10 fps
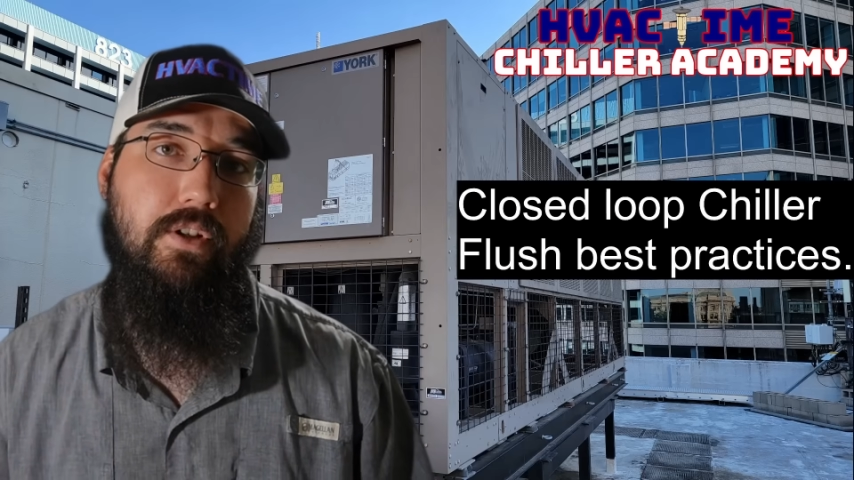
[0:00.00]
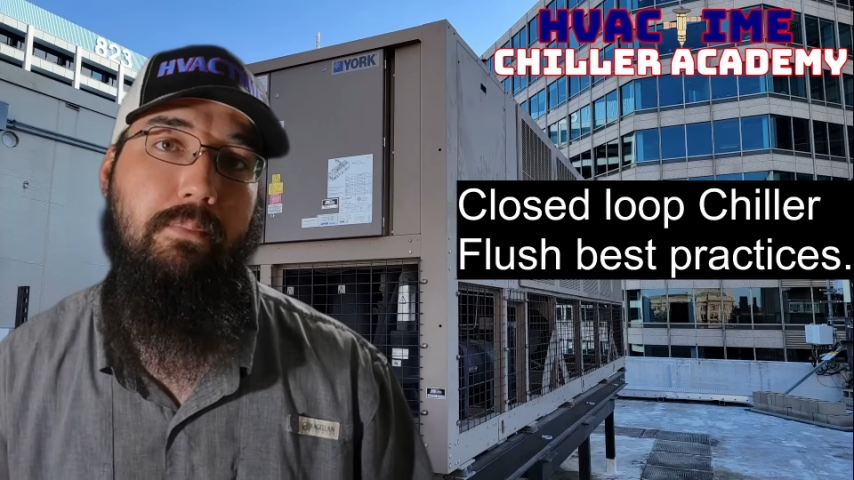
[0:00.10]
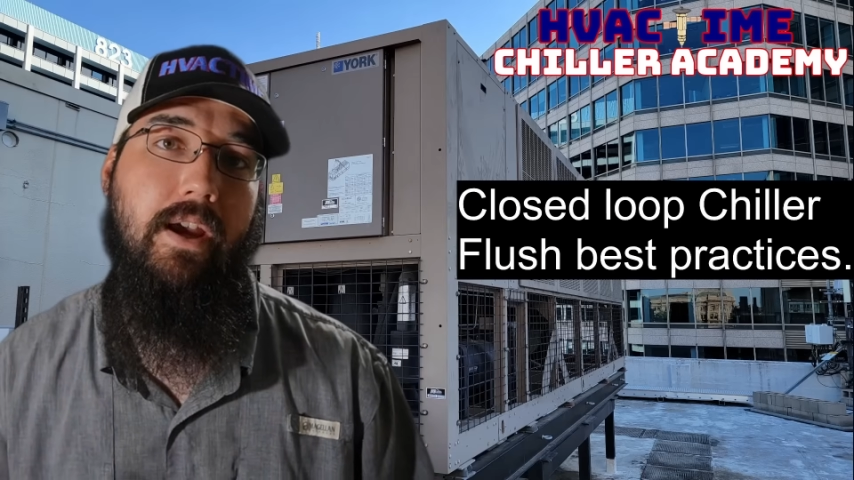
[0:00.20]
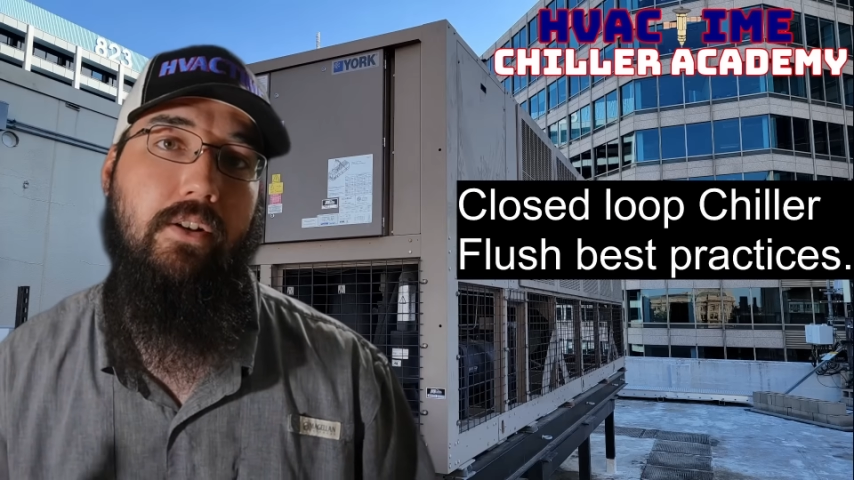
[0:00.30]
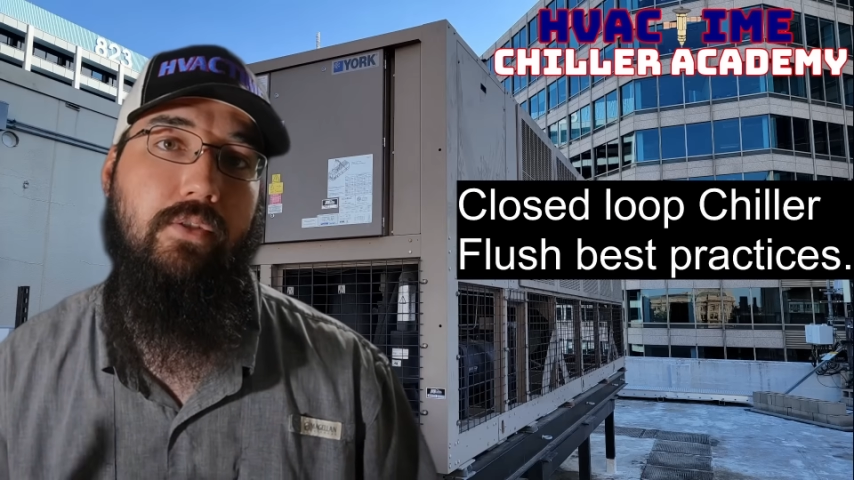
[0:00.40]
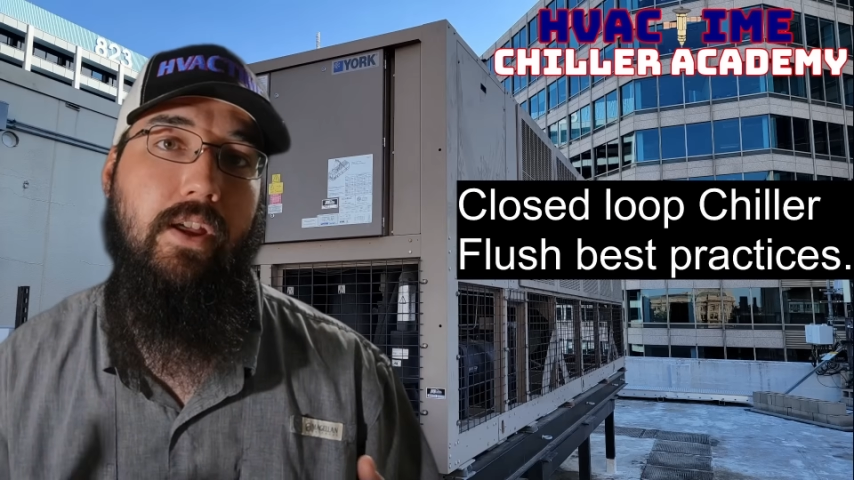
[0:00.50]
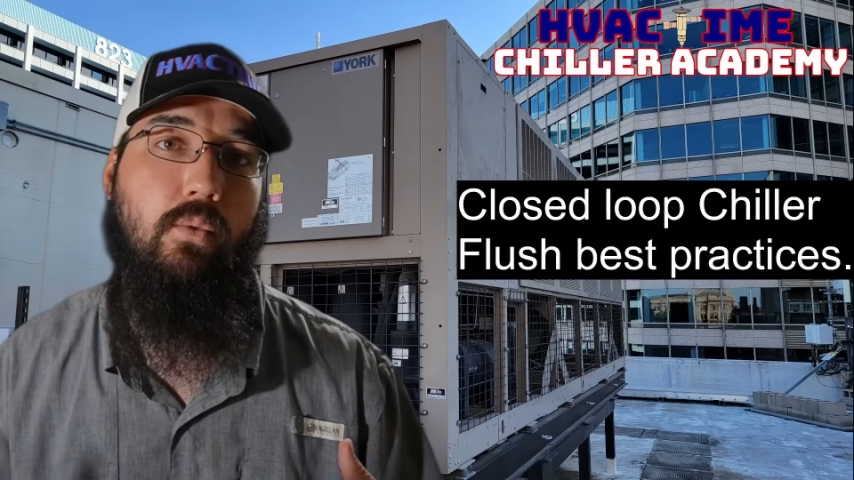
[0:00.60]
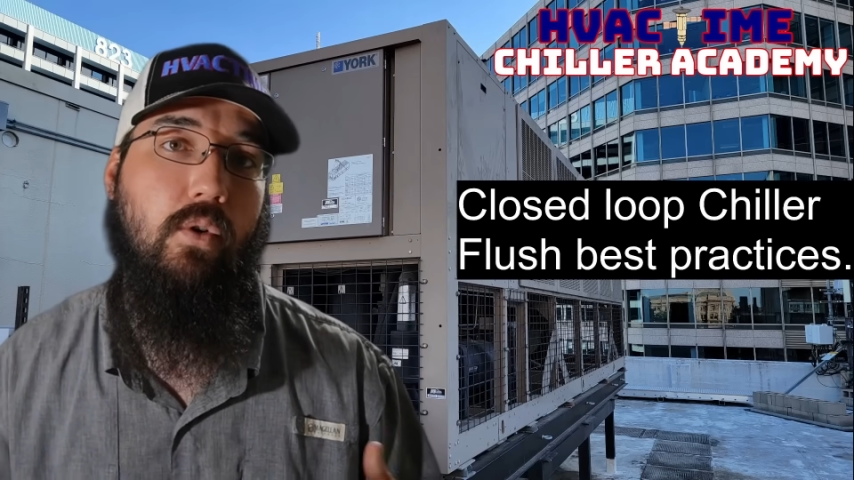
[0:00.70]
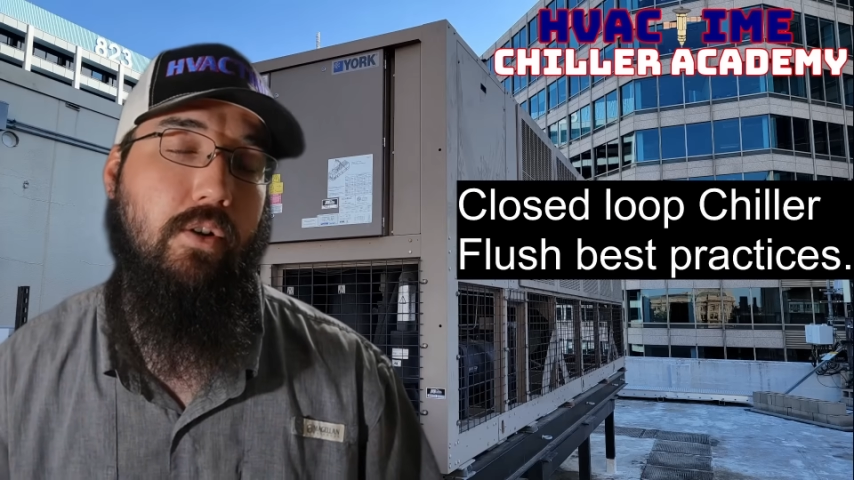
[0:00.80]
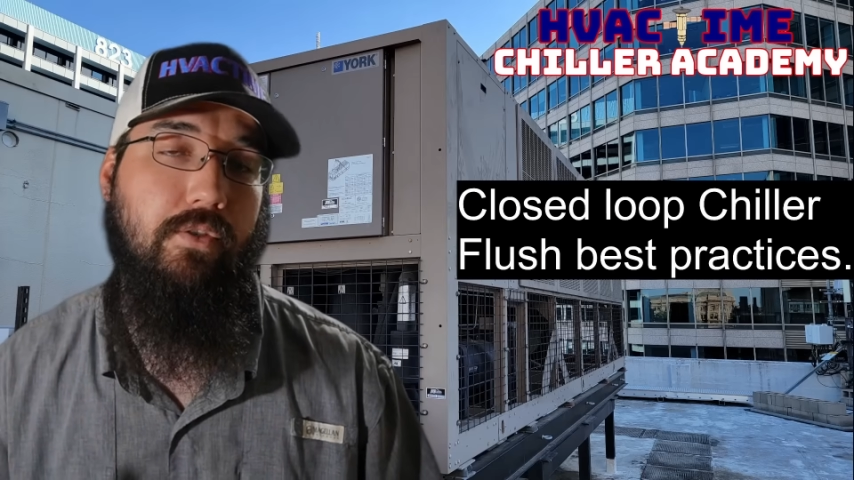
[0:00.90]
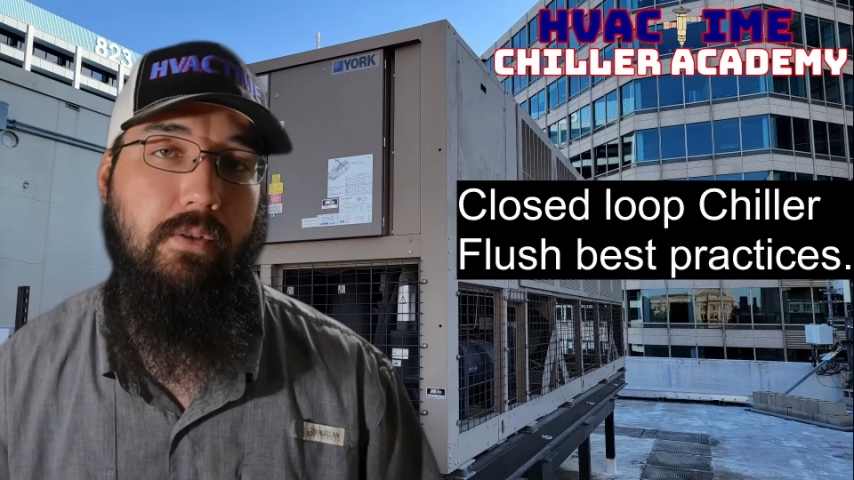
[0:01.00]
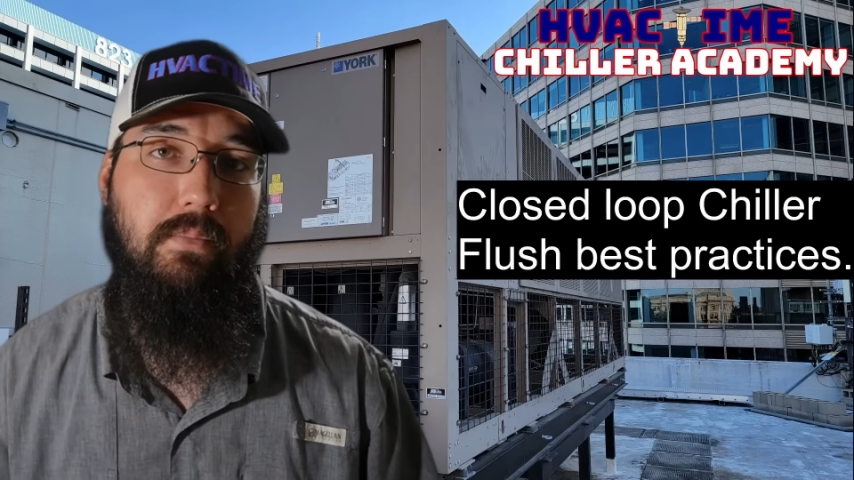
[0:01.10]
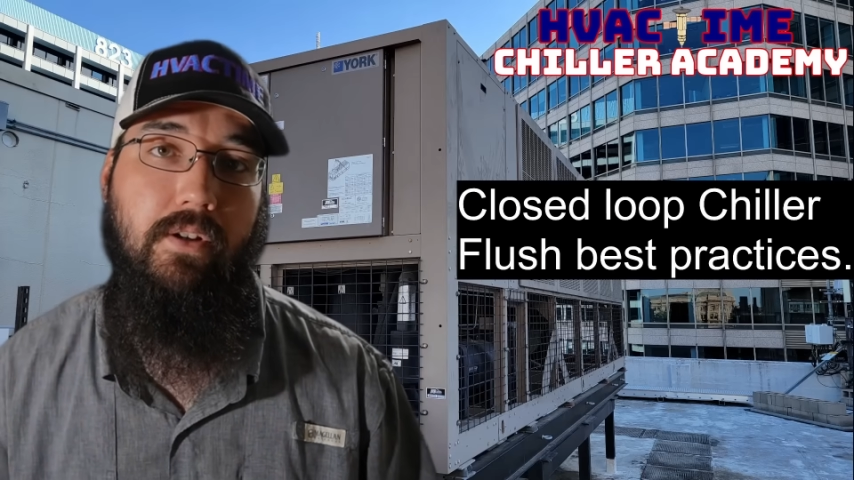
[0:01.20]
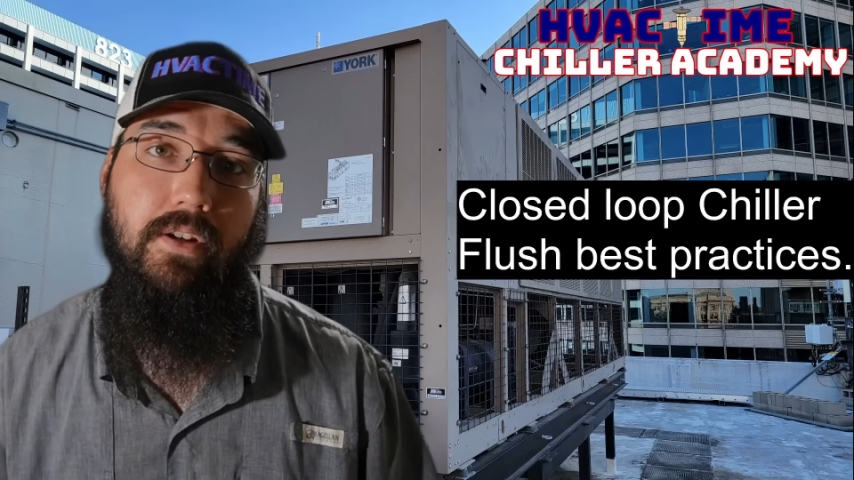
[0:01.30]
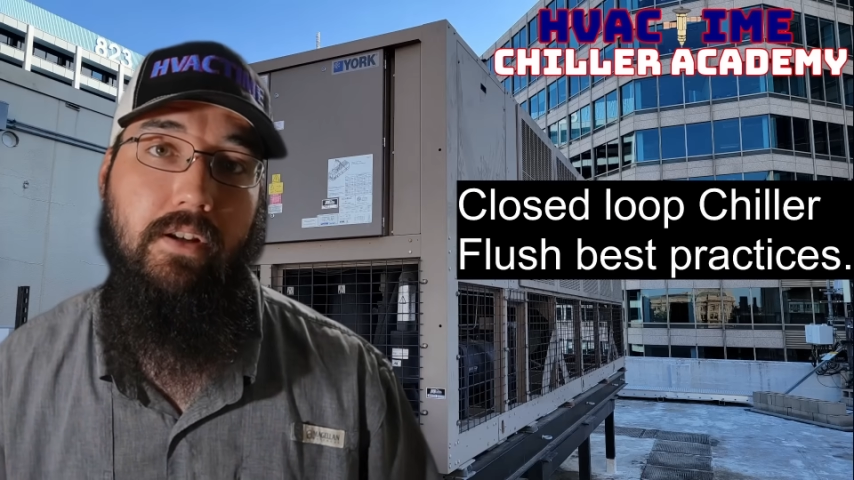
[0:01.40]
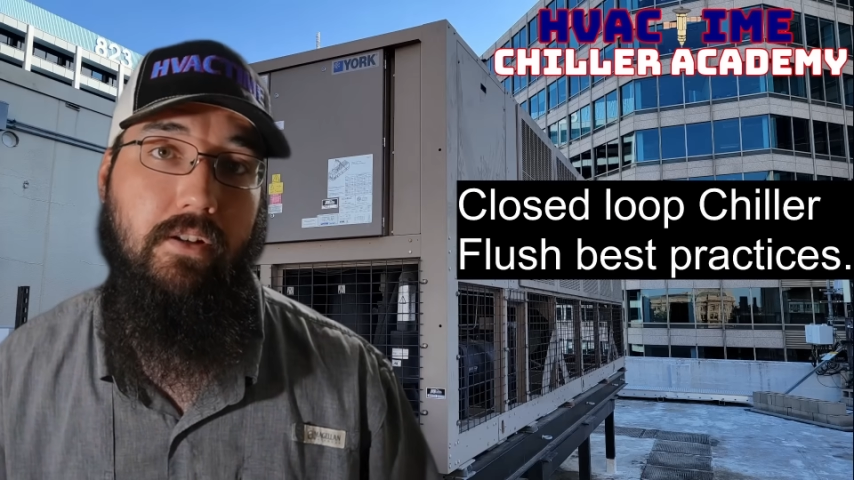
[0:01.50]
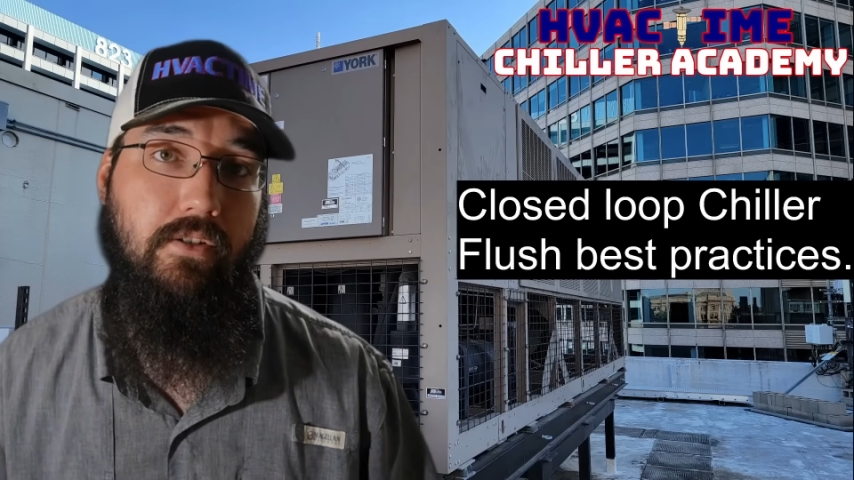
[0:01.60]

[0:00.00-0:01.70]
impact on that water's ability to,